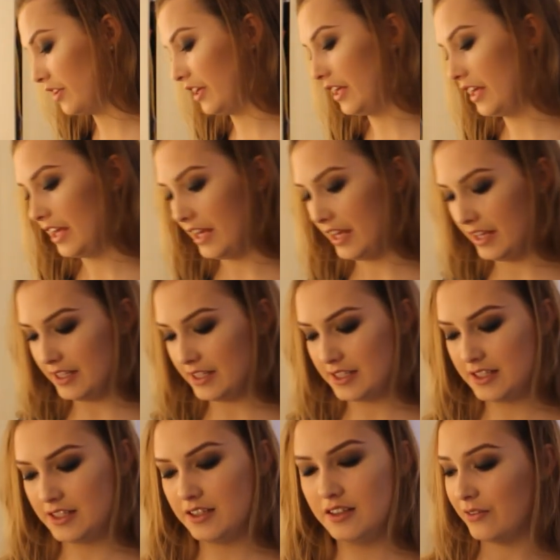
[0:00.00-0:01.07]
thing
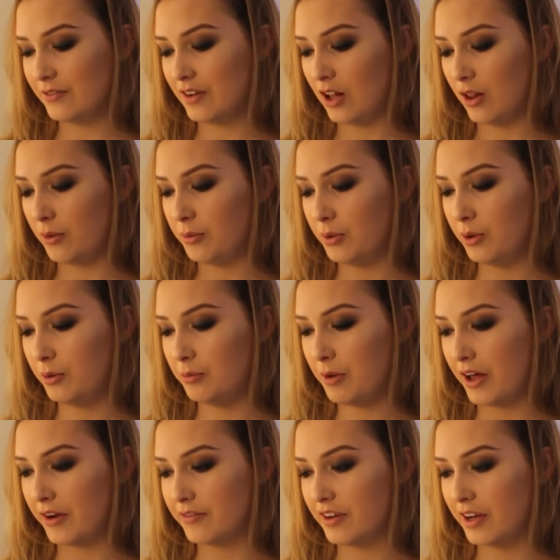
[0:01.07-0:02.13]
is Infallible
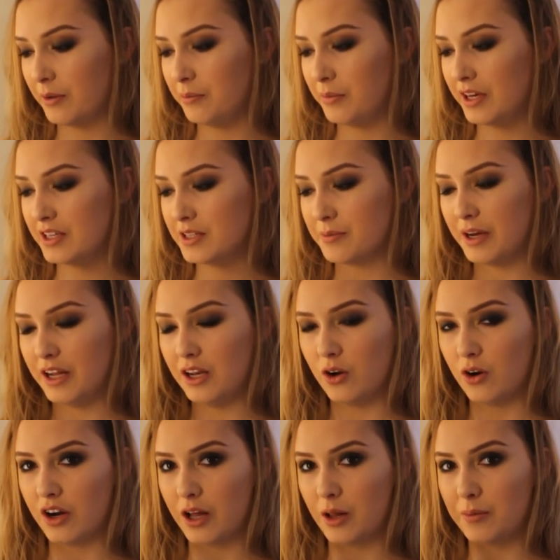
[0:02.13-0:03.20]
Mattifying Base by
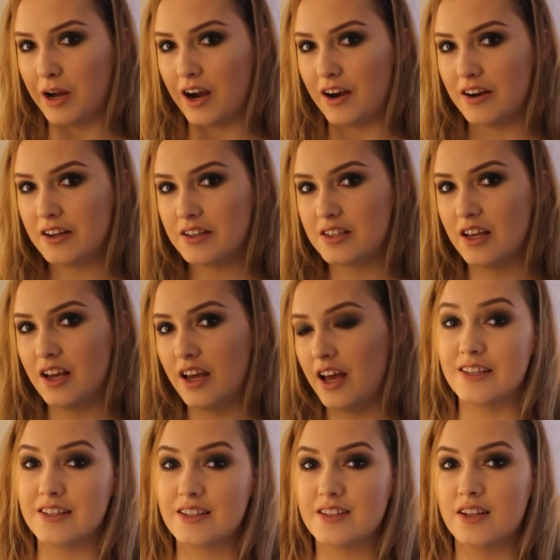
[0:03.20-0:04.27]
L'Oreal Paris.
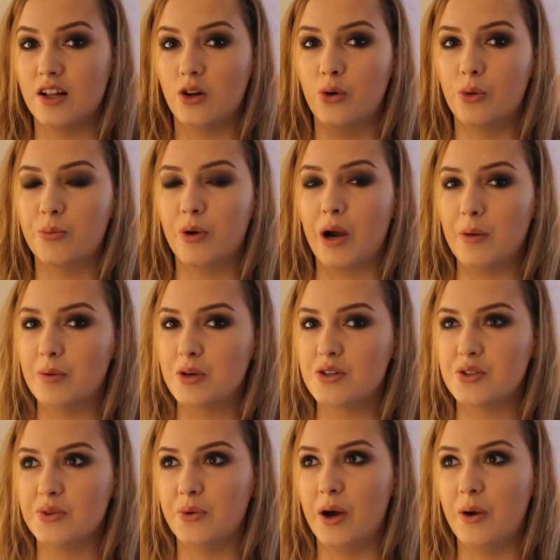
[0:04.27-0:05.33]
It's a silicone primer,
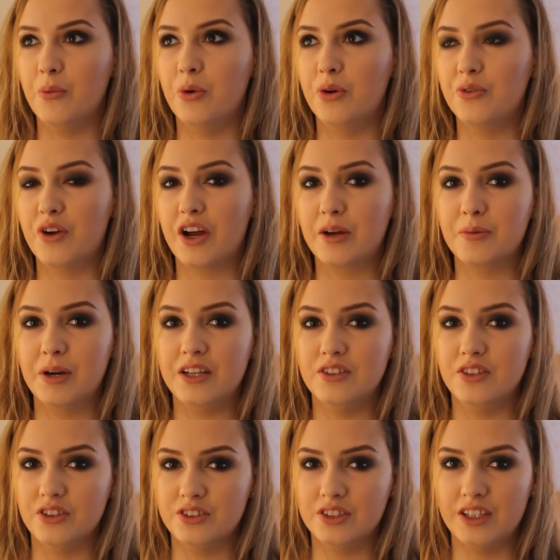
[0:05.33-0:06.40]
so I wouldn't recommend
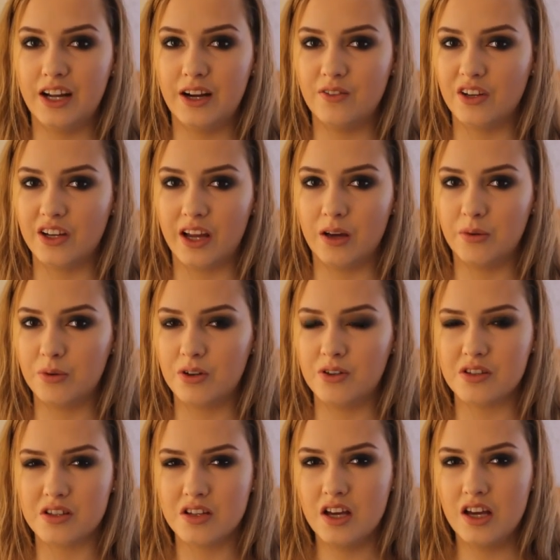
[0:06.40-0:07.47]
using it every day
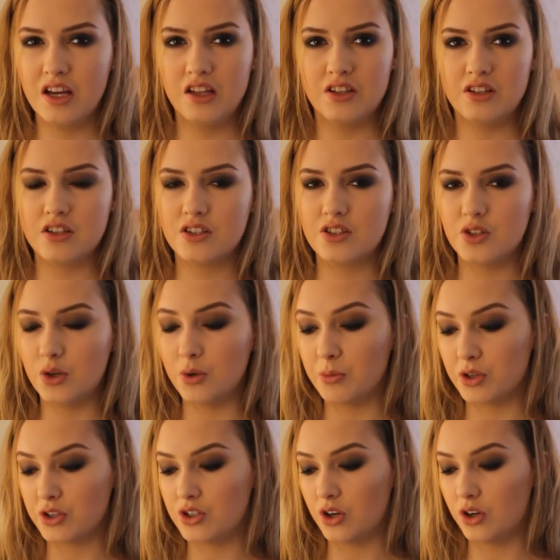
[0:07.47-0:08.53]
because it's just too
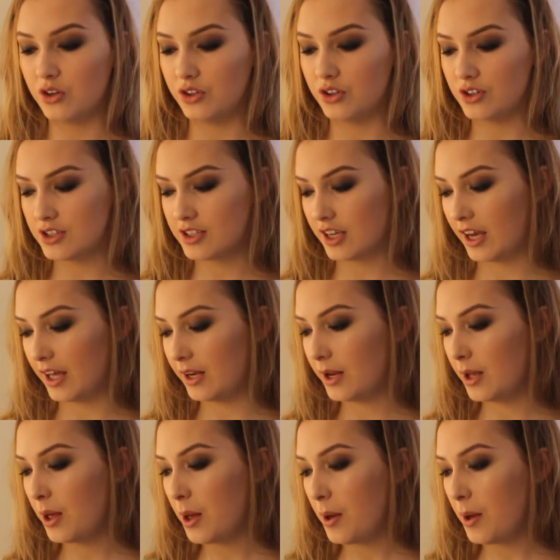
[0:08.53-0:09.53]
much on your skin,